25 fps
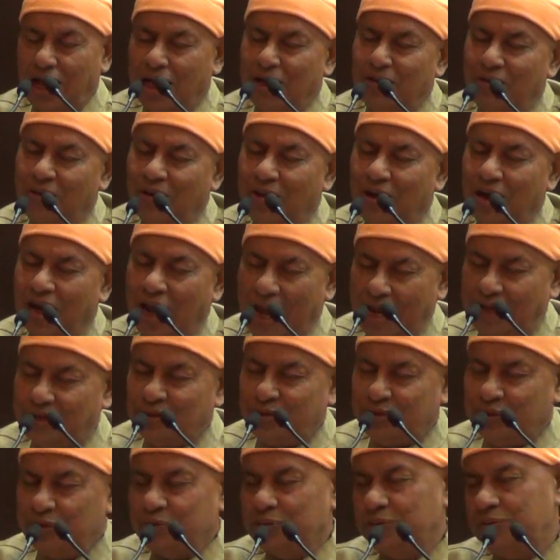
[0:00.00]
I would
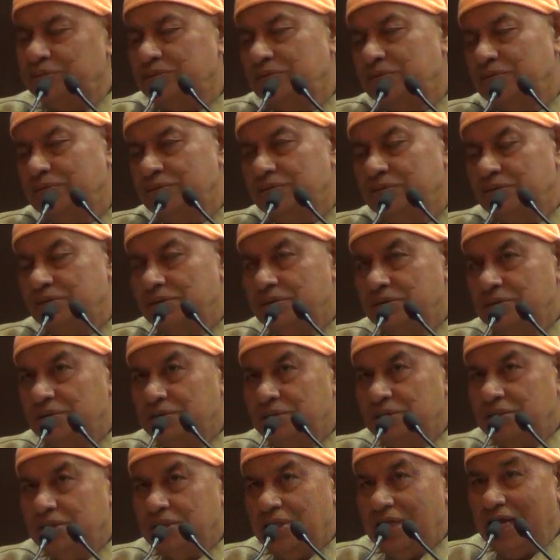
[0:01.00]
like to
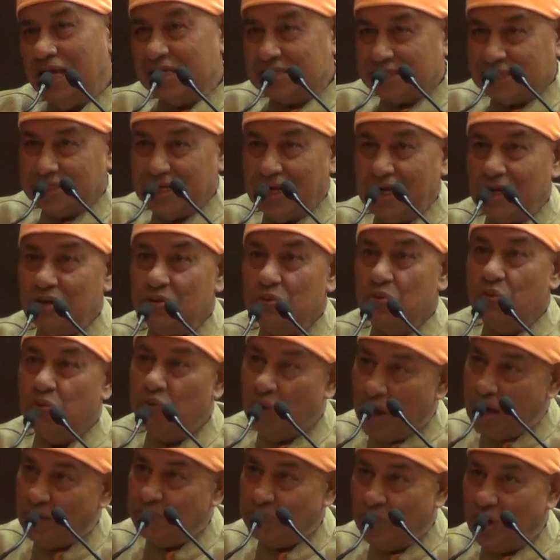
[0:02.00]

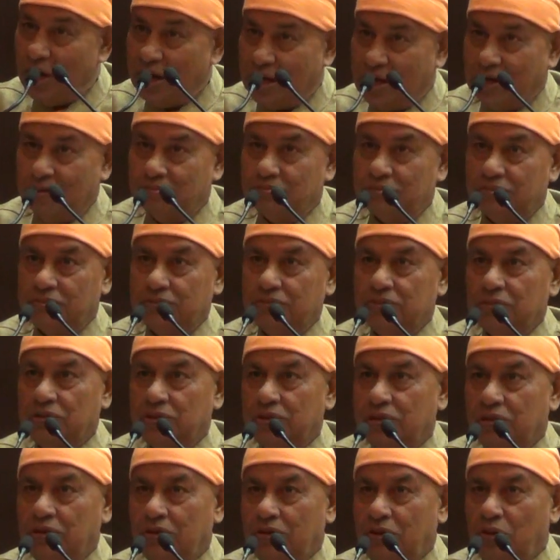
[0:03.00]
extend warm welcome
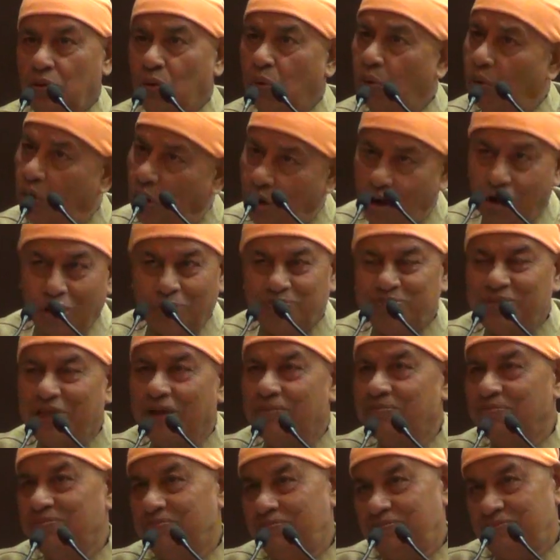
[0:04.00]
to all
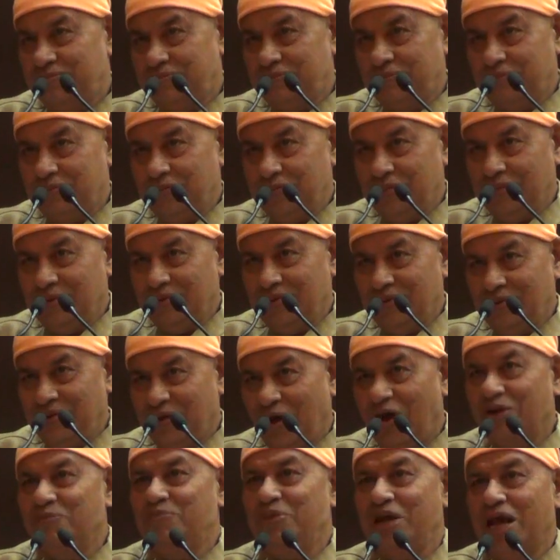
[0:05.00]
of them
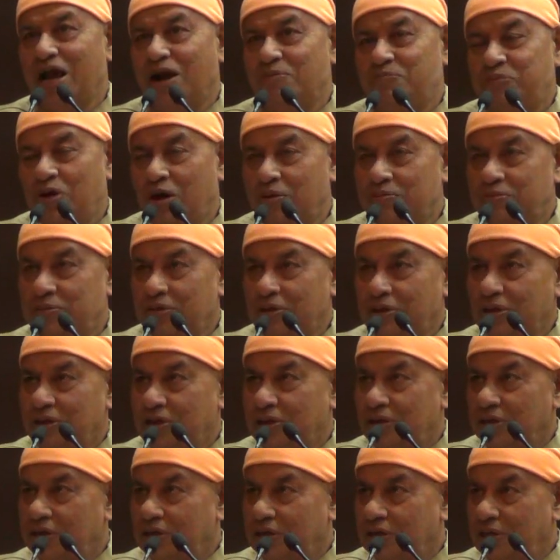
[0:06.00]
on behalf
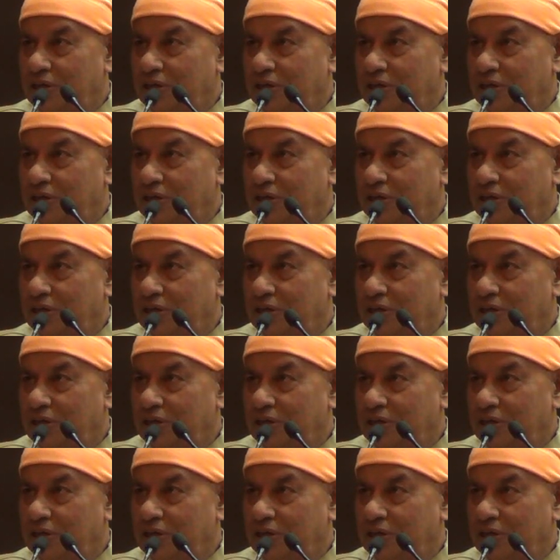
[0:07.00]
of